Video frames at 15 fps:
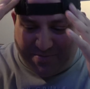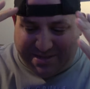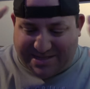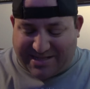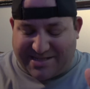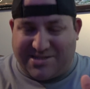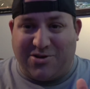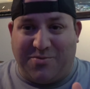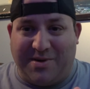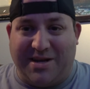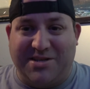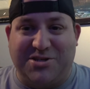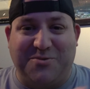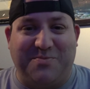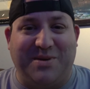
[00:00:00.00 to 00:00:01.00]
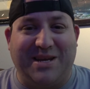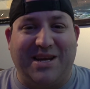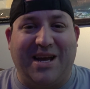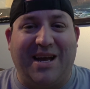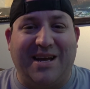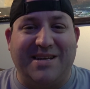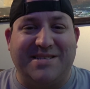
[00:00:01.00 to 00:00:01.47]
miss it so much
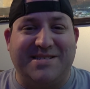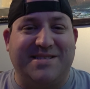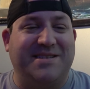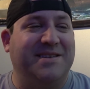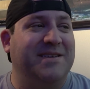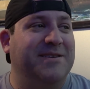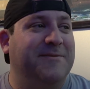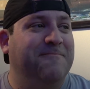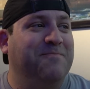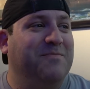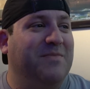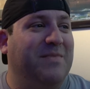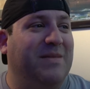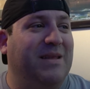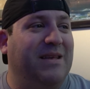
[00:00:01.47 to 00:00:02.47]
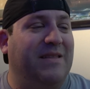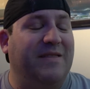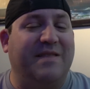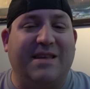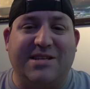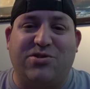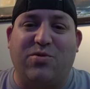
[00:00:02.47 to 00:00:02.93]
because
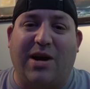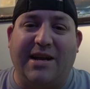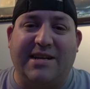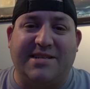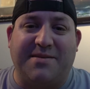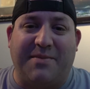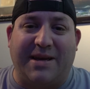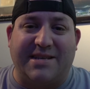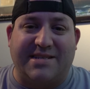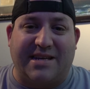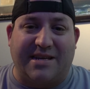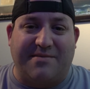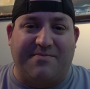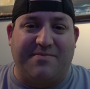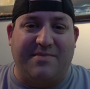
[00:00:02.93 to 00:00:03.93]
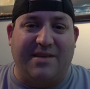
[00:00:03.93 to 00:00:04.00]
this ride is amazing.